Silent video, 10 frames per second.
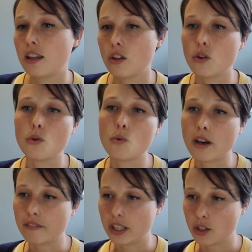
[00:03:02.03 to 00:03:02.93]
You
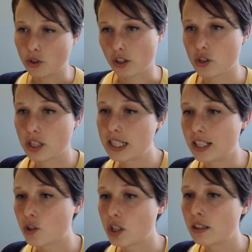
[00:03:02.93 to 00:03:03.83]
have an introduction
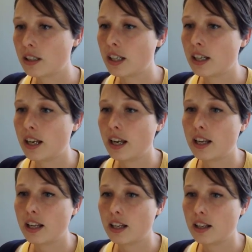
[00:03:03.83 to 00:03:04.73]
section,
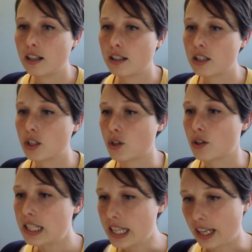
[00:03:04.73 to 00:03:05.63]
so you
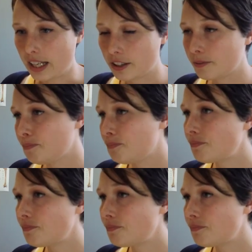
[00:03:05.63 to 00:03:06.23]
can see that here.